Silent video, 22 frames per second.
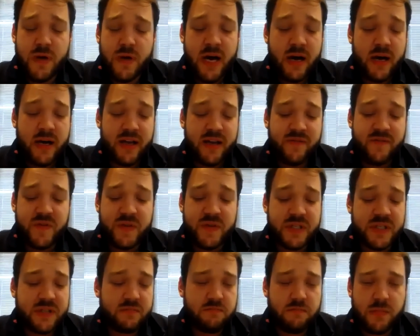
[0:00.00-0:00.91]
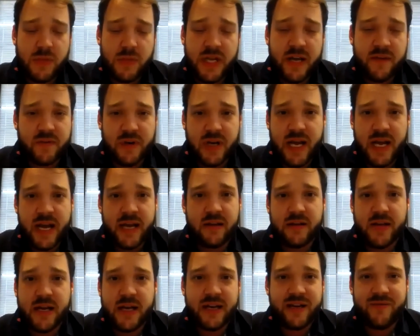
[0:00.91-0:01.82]
if it's left late,
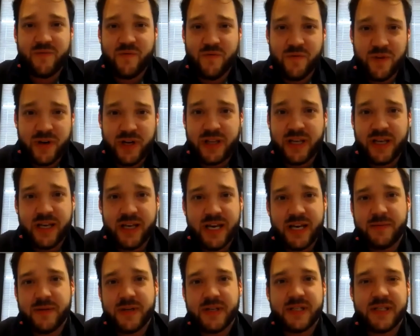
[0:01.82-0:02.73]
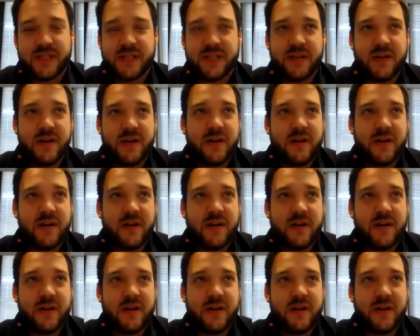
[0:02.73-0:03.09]
that can really keep us